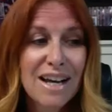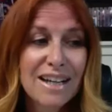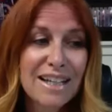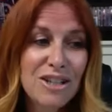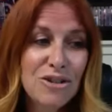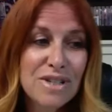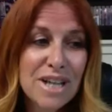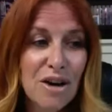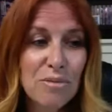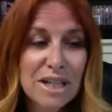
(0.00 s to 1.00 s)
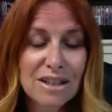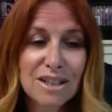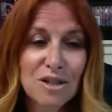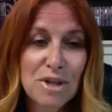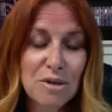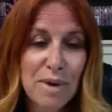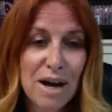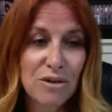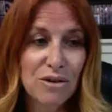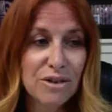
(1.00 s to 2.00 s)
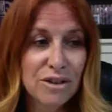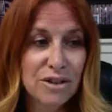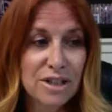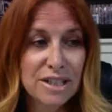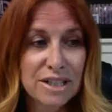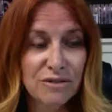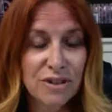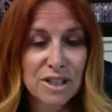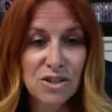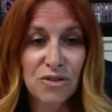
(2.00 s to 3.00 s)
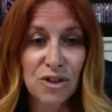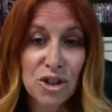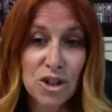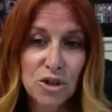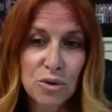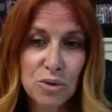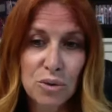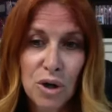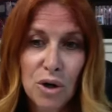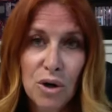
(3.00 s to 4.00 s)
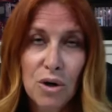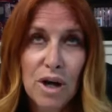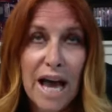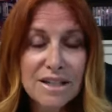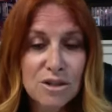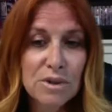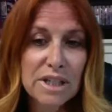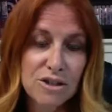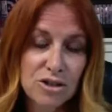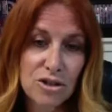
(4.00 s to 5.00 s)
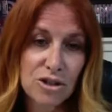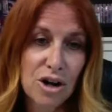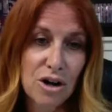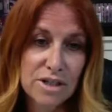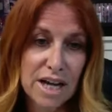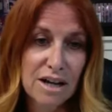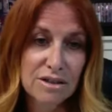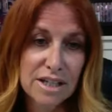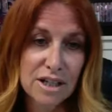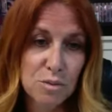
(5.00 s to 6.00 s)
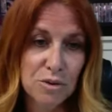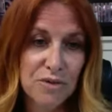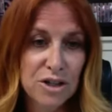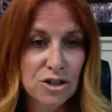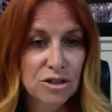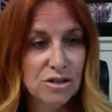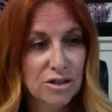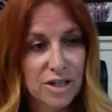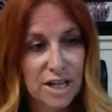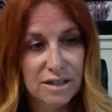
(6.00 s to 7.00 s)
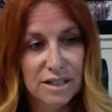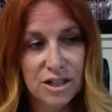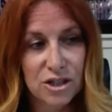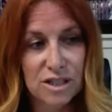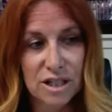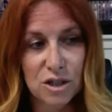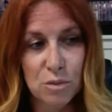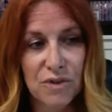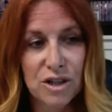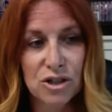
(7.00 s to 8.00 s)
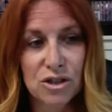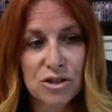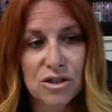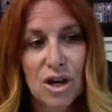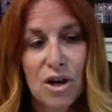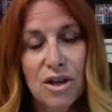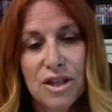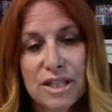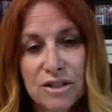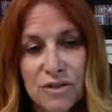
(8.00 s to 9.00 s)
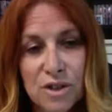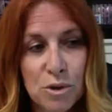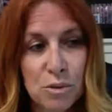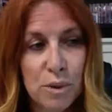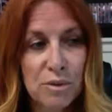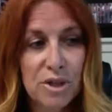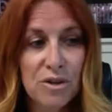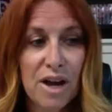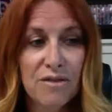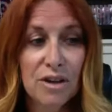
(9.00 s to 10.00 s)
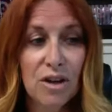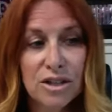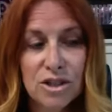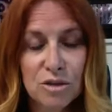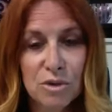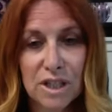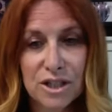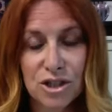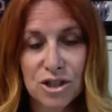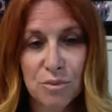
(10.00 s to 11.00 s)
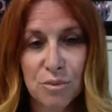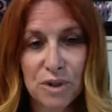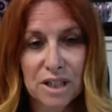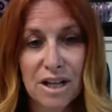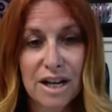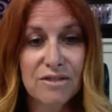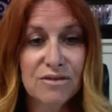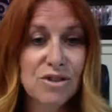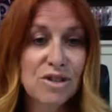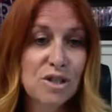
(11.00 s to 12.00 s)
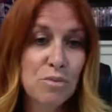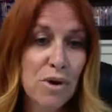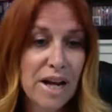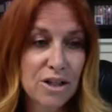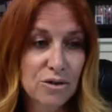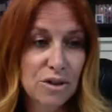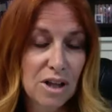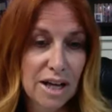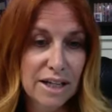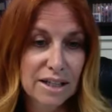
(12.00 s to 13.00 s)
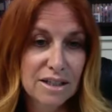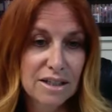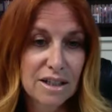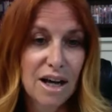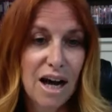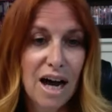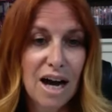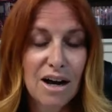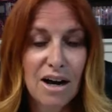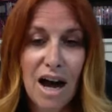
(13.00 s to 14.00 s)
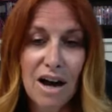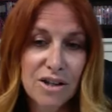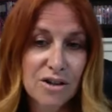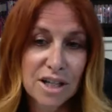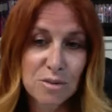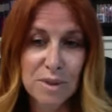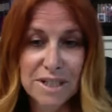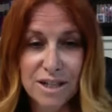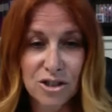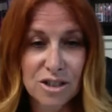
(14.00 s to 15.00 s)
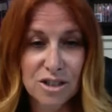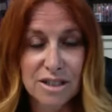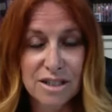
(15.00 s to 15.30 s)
Can you tell me a little bit about the difference for you as it relates to your hotel sales professionals and your destination sales professionals, the difference between when you have a long-term relationship with a client versus a brand new client? How do your expectations